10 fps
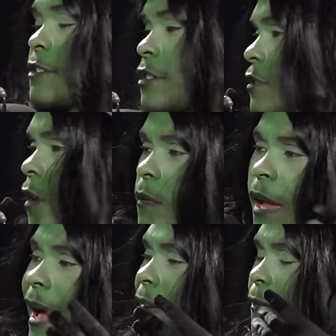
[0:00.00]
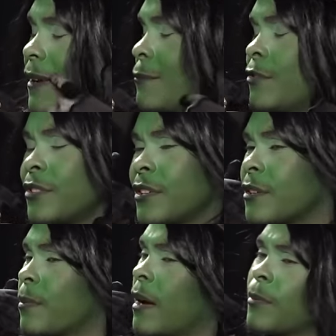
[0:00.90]
just don't like. I don't like movie
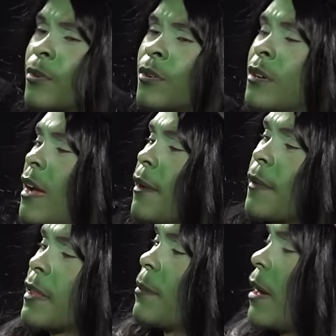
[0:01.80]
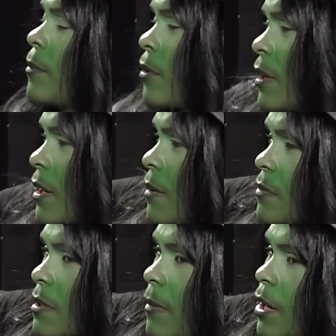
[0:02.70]
theater popcorn. I don't like the popcorn that comes
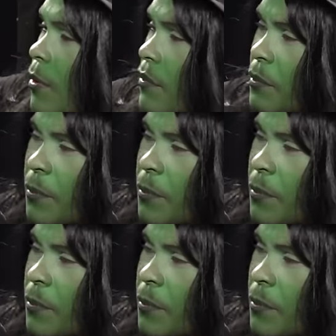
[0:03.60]
in the microwavable